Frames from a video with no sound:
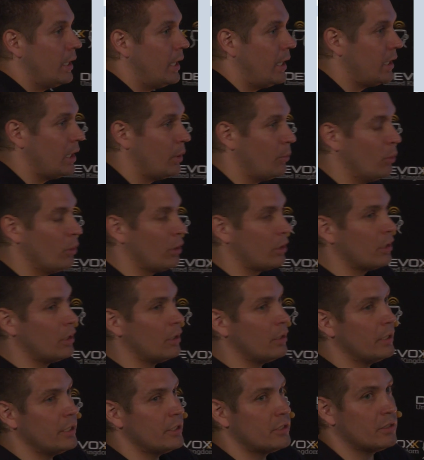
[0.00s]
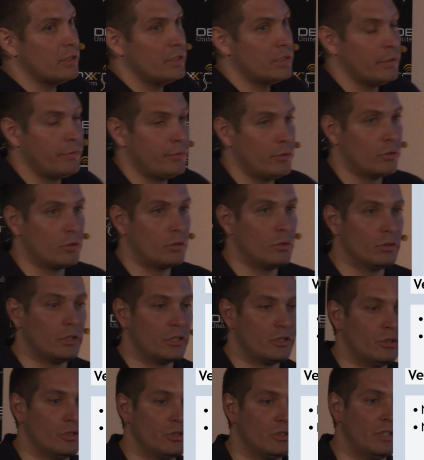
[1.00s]
and a worker is a vertical
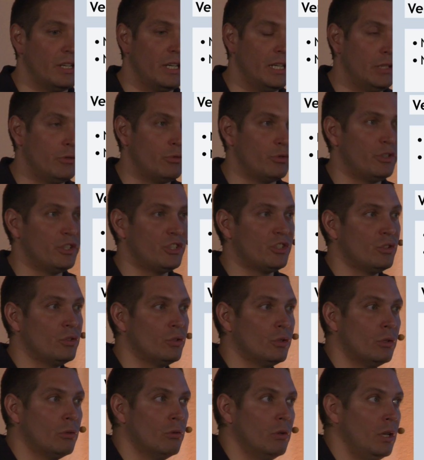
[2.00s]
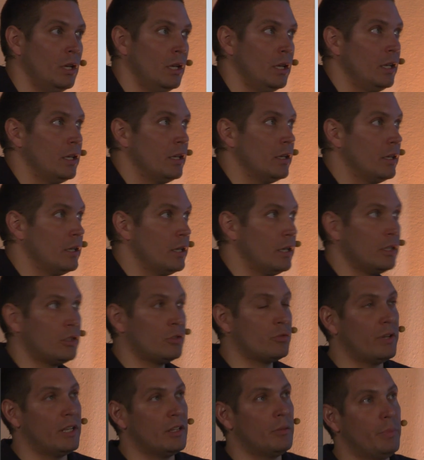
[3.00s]
that's just a traditional
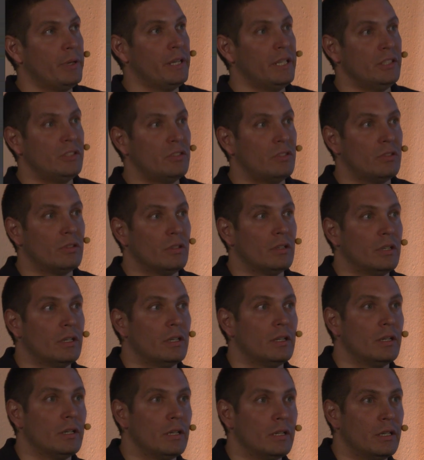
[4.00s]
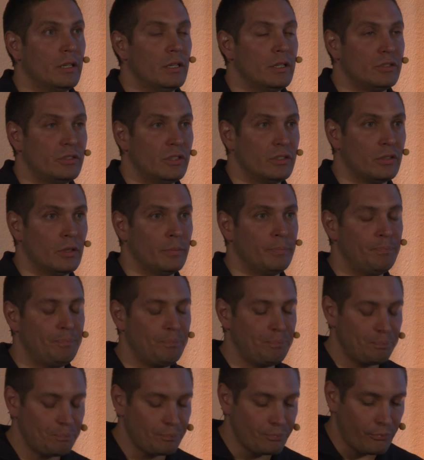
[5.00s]
thread-based system
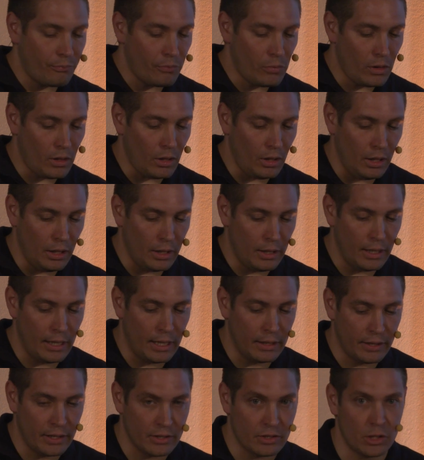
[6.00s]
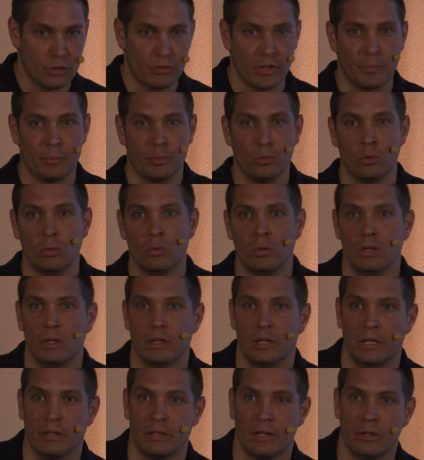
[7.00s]
that has a thread pool.
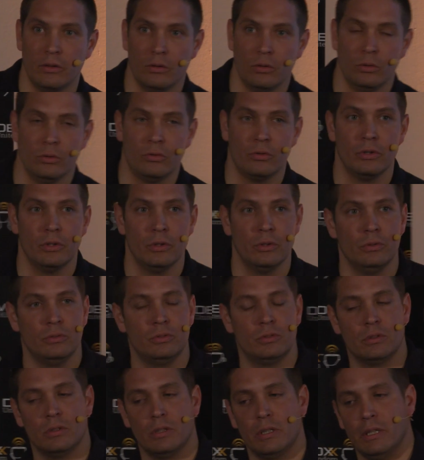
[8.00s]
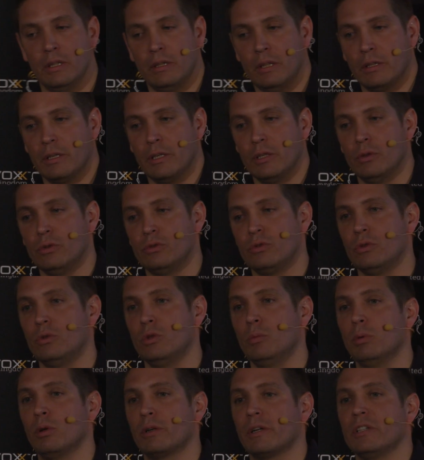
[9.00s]
It can use to
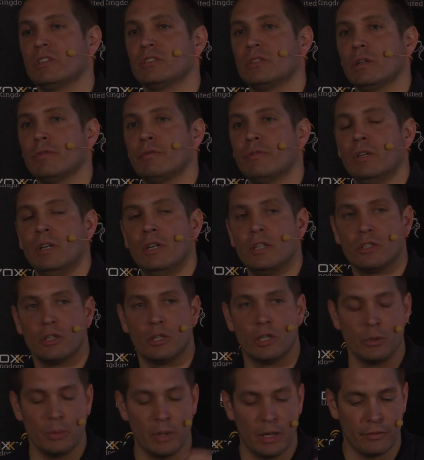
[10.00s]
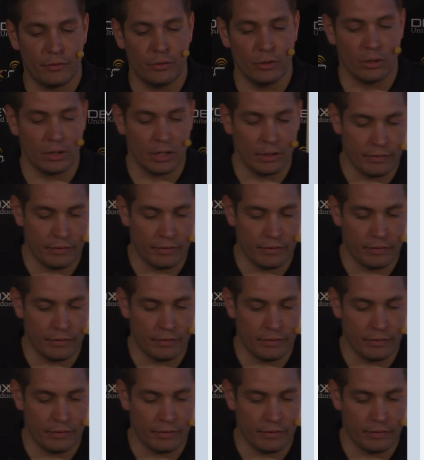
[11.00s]
do blocking stuff. So you have your